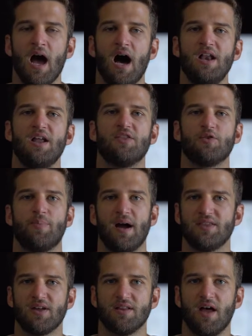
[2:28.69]
Another
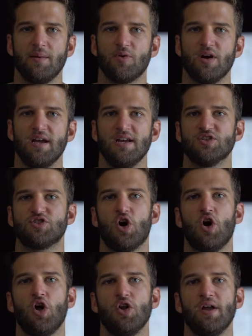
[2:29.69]
Python library is
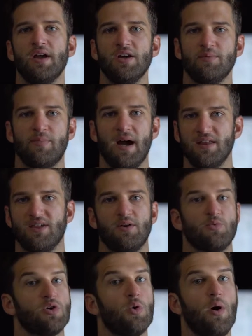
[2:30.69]
called
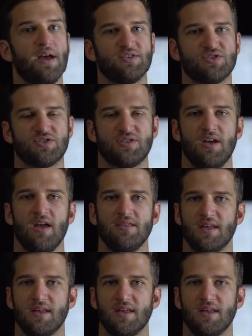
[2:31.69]
Python requests.